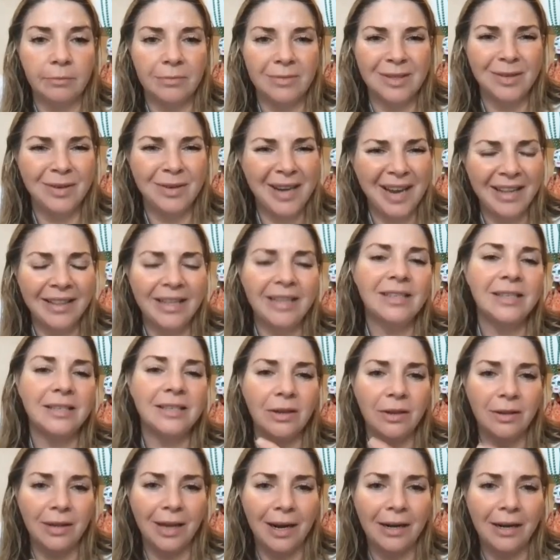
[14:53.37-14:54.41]
So yeah, right.
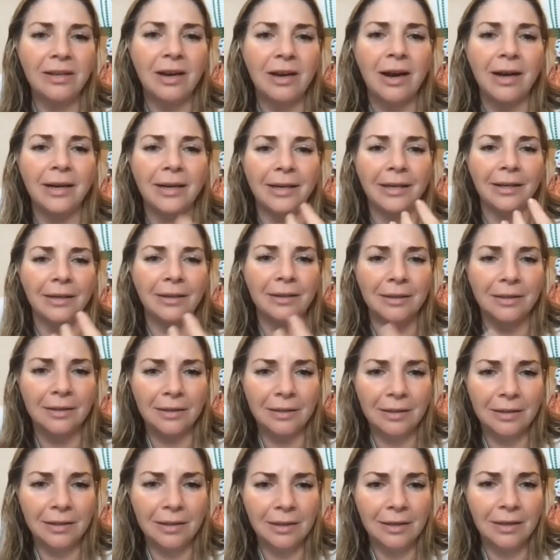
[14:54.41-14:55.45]
still a lot of talking. Like
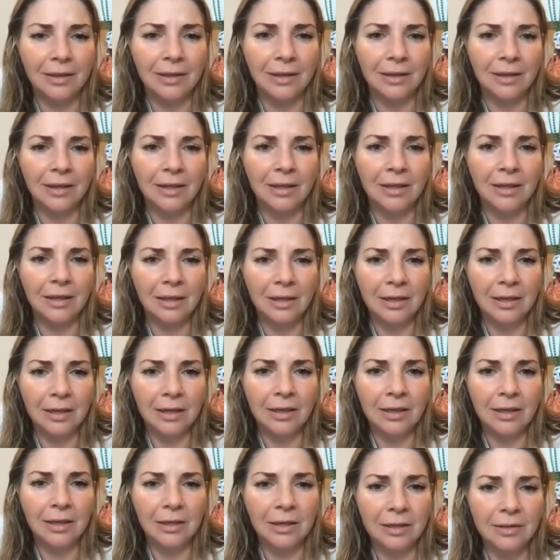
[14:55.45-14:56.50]
getting in the middle
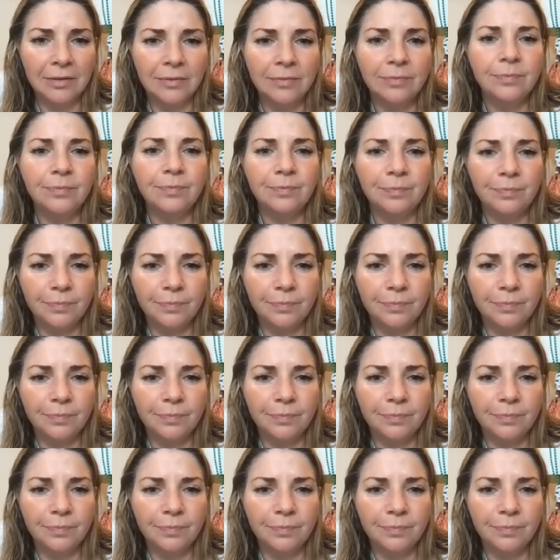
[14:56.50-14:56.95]
of that trine